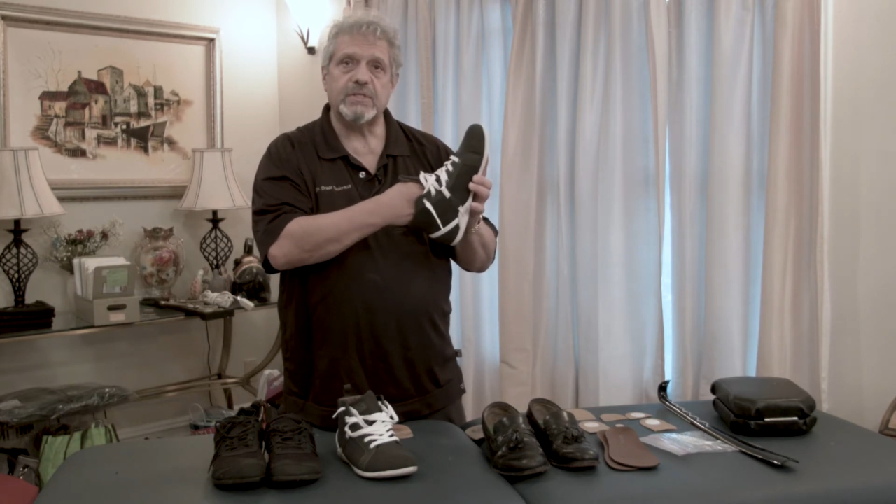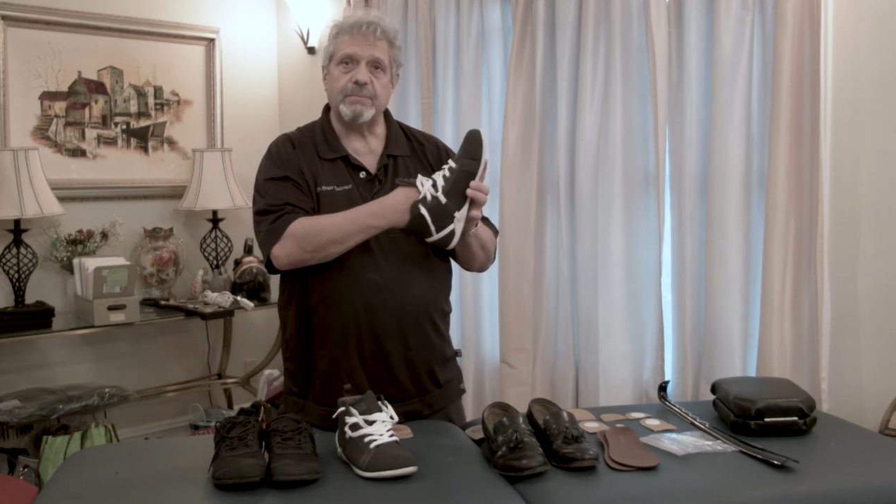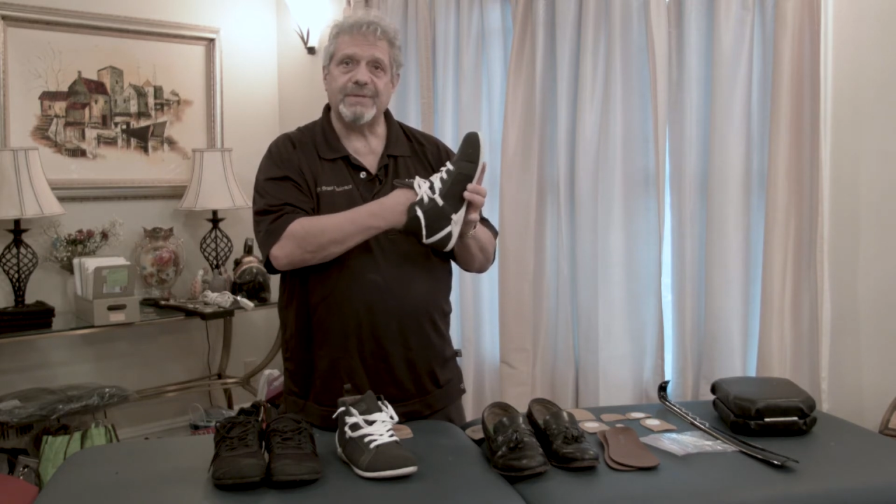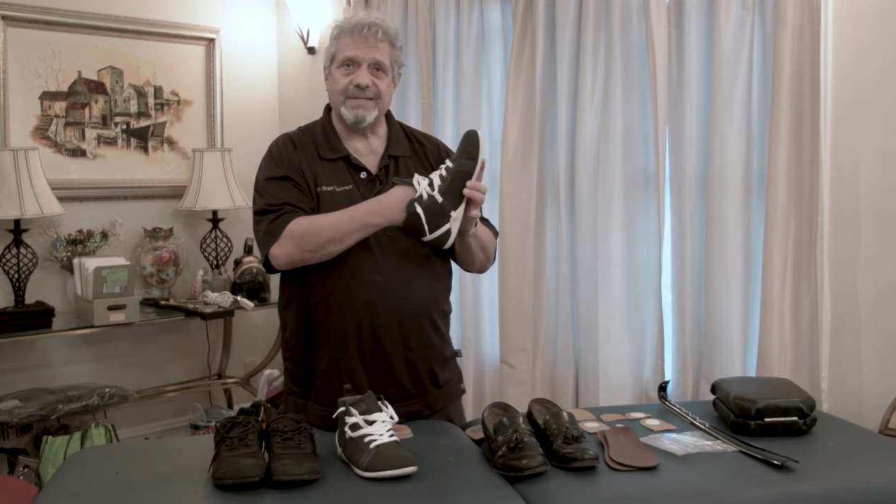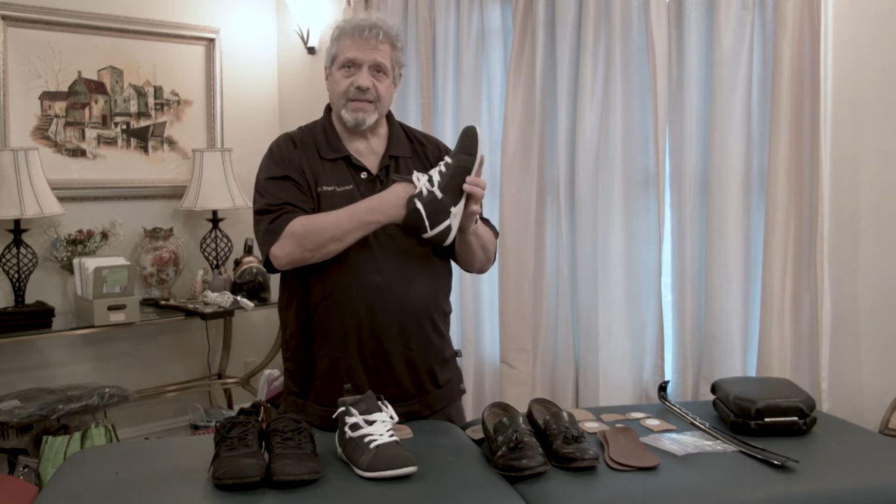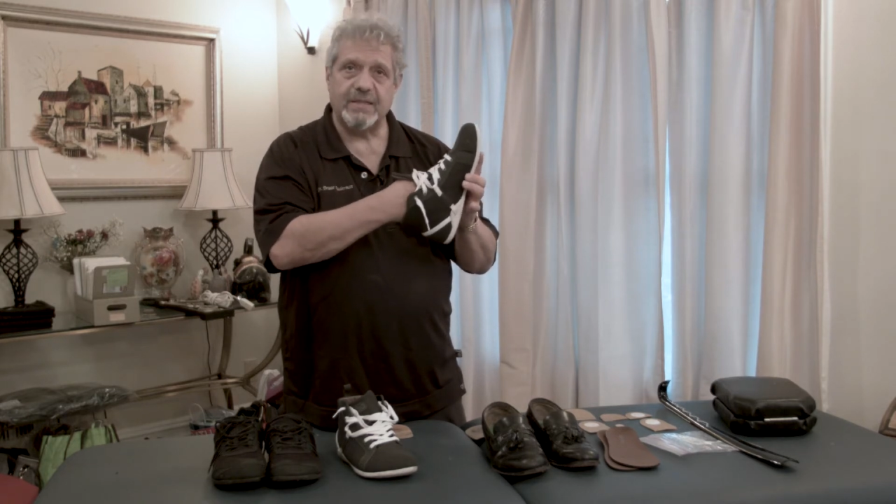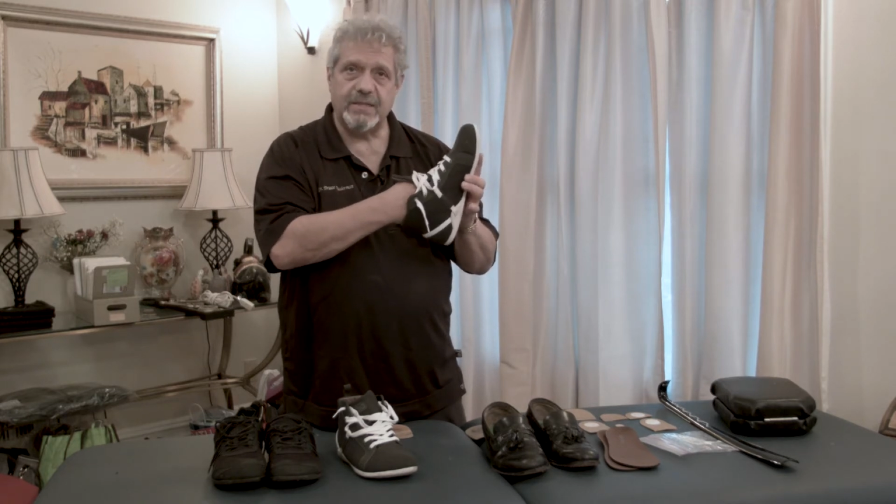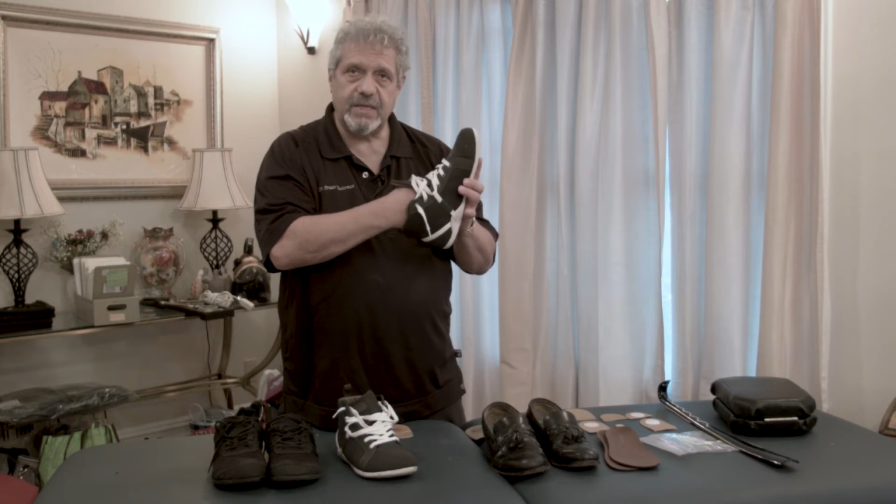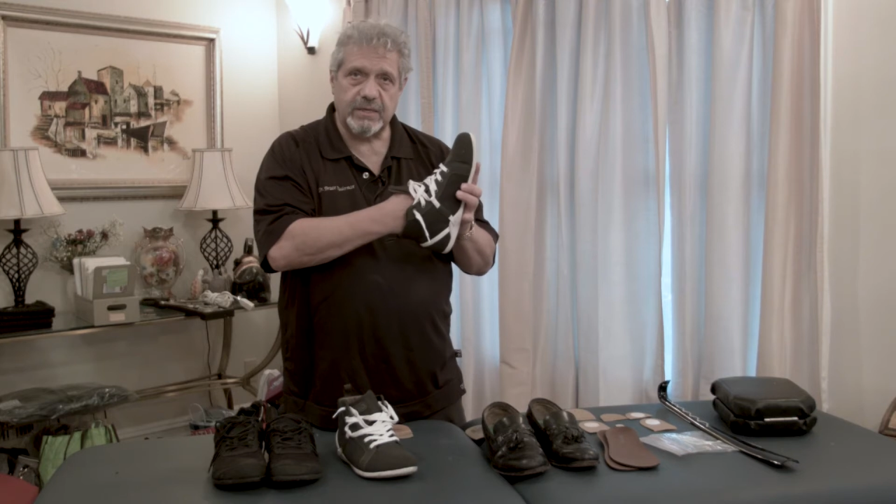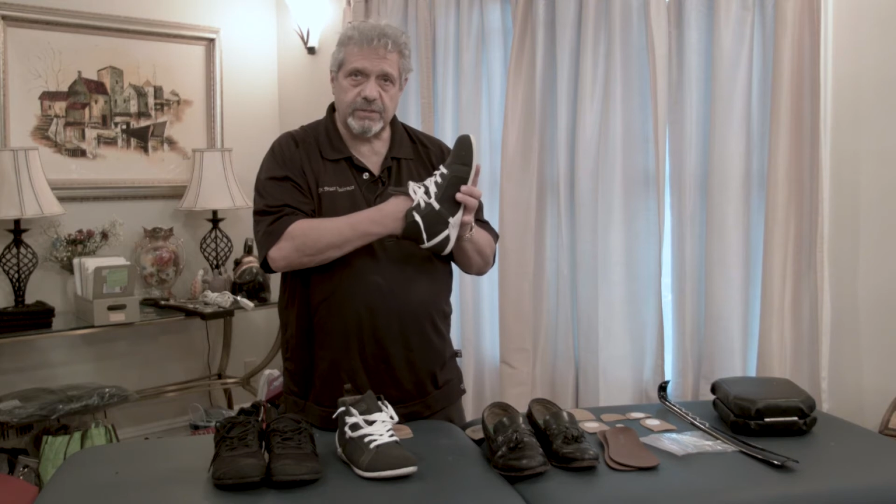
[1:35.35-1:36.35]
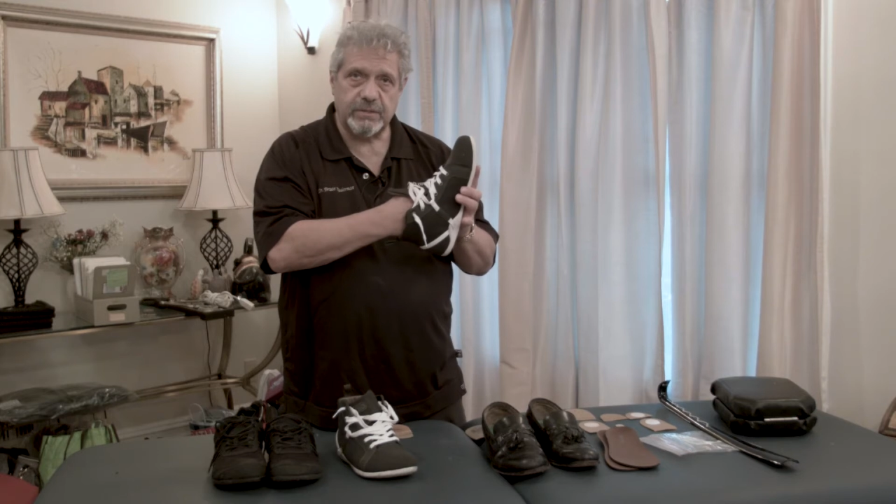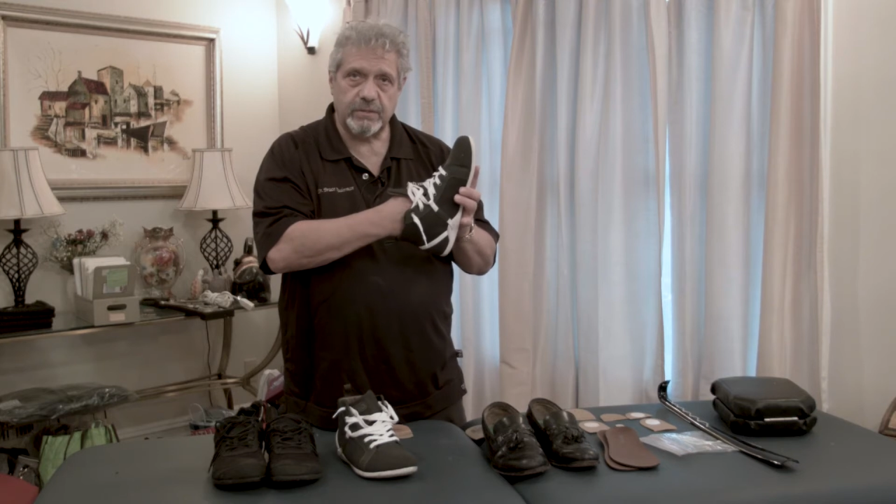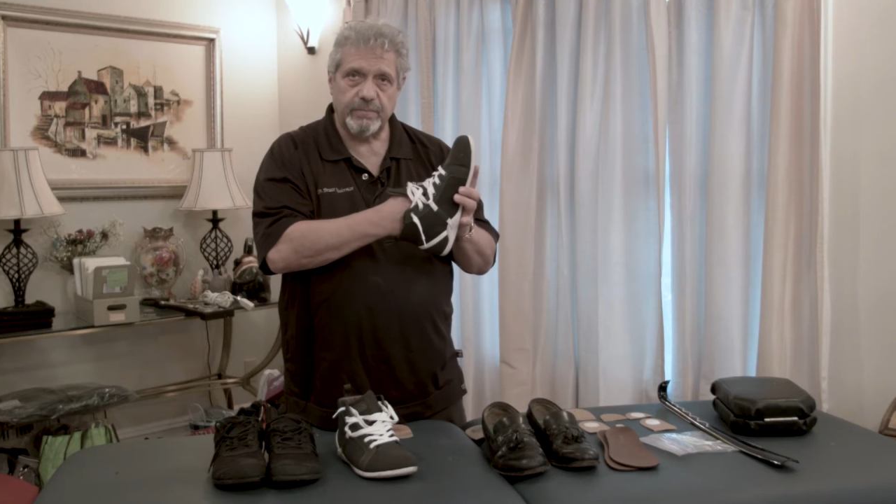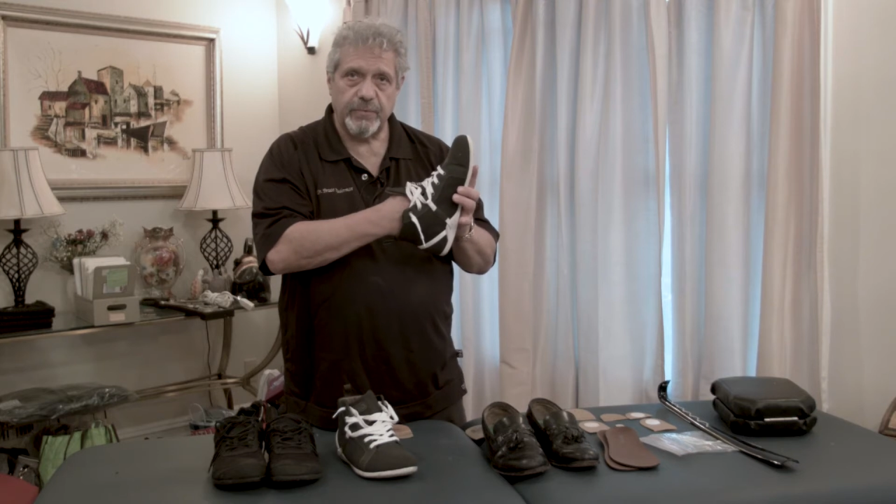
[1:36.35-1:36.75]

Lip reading: something like this,